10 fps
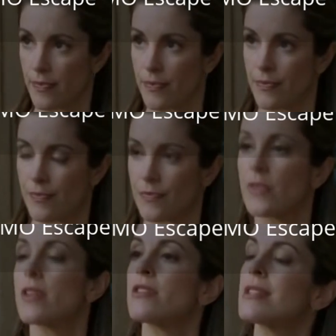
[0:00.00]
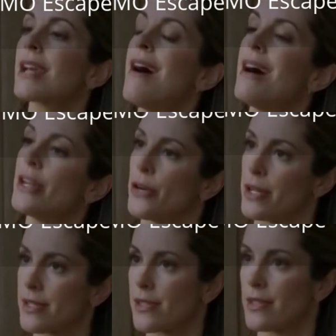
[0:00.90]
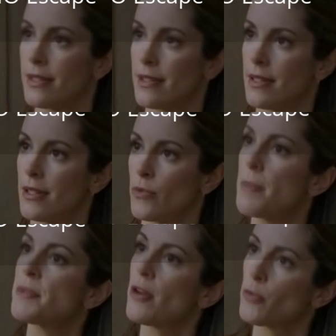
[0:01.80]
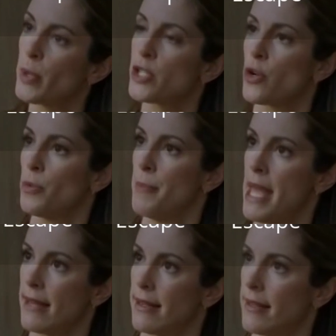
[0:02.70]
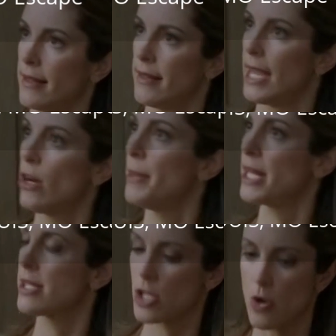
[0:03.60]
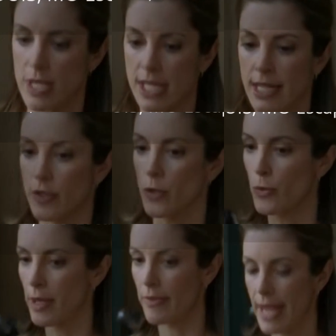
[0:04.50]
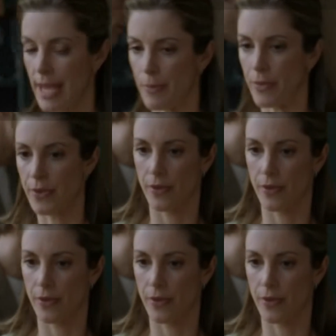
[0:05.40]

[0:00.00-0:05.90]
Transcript: Mm-hmm. She's a con artist. Rips off rich old men. Arabella Stone isn't even her real name.